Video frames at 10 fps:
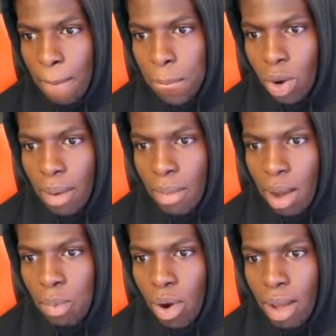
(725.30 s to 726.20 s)
my boy,
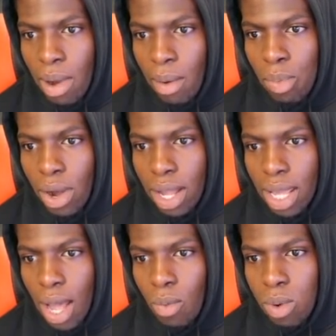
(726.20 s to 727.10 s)
my boy, my boy.
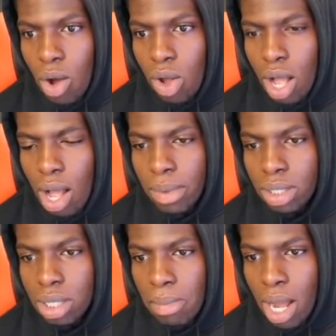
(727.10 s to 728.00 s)
Yep,
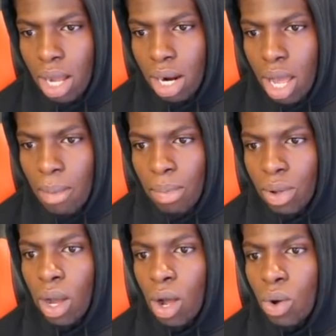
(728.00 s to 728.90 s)
welcome to my club.
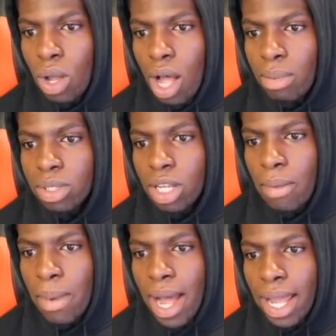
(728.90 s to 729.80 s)
Welcome
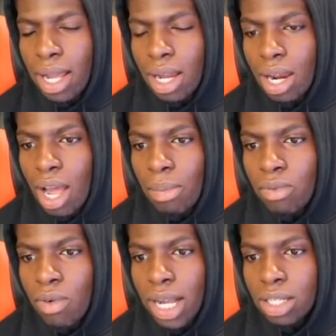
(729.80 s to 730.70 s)
to my
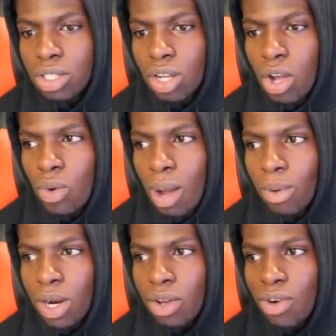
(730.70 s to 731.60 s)
club. Right, so
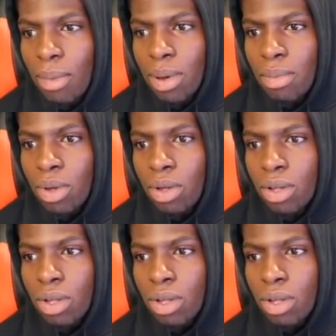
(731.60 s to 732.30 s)
I'm going to grab him.